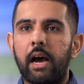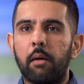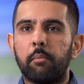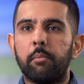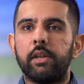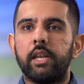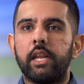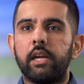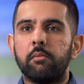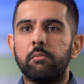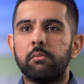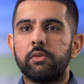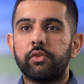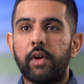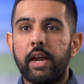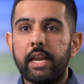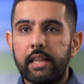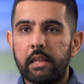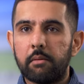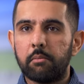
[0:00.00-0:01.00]
helping them,
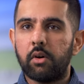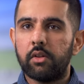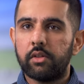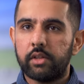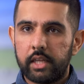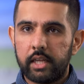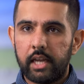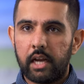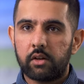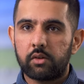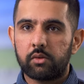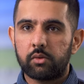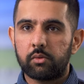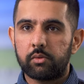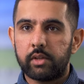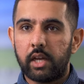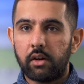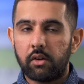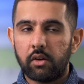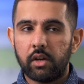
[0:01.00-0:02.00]
training them on the actual
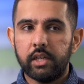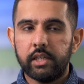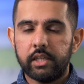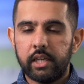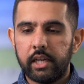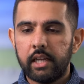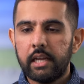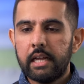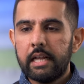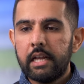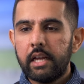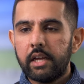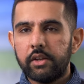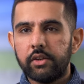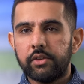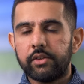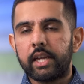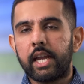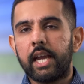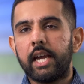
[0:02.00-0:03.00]
technology,
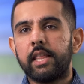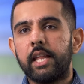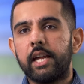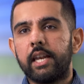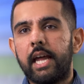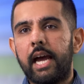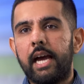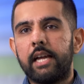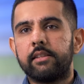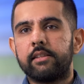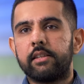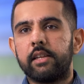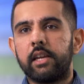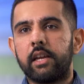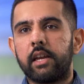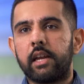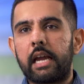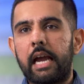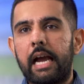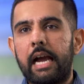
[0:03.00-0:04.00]
using it and then
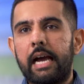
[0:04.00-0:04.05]
acting